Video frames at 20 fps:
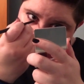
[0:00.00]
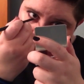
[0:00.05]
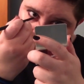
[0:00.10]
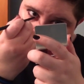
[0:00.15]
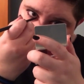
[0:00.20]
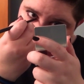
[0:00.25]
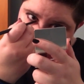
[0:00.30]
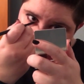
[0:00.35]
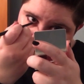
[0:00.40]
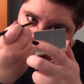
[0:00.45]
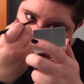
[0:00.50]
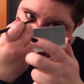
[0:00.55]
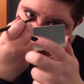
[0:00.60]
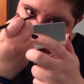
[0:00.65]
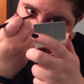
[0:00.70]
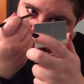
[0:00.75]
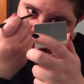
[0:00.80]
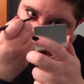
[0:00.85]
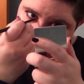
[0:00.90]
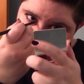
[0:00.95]
Again, this
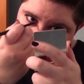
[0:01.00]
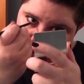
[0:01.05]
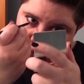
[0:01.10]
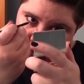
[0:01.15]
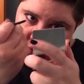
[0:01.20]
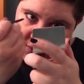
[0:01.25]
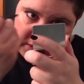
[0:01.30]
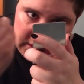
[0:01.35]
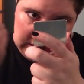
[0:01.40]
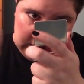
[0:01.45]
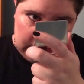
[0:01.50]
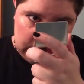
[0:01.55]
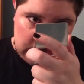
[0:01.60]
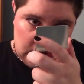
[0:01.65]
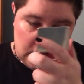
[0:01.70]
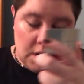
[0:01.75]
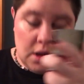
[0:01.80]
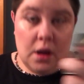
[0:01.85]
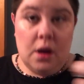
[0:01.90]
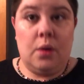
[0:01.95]
is when I was feeling
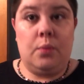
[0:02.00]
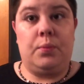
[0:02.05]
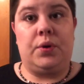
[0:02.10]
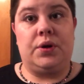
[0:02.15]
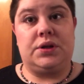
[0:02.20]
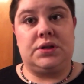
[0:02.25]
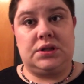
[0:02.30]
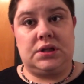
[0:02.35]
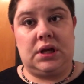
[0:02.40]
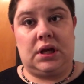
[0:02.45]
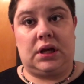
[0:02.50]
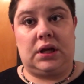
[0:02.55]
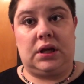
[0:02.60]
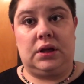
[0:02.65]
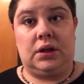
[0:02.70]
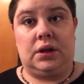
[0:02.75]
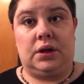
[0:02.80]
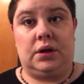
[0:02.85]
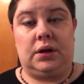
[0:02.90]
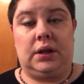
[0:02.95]

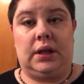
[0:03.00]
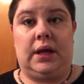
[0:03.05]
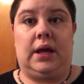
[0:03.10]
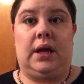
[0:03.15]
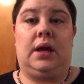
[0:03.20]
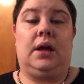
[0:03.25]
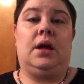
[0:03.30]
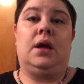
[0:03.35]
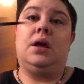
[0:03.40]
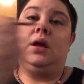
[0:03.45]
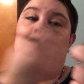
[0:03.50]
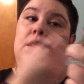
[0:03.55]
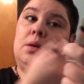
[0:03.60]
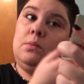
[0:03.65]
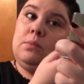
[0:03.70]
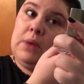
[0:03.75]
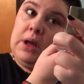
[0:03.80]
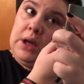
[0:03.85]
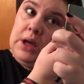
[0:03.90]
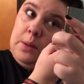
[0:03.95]
particularly
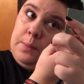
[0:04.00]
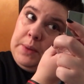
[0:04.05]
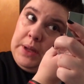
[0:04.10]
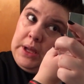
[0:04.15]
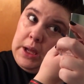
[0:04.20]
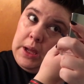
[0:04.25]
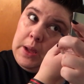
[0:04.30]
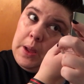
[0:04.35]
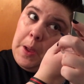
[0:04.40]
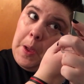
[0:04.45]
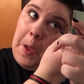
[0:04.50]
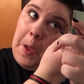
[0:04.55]
makeup-y.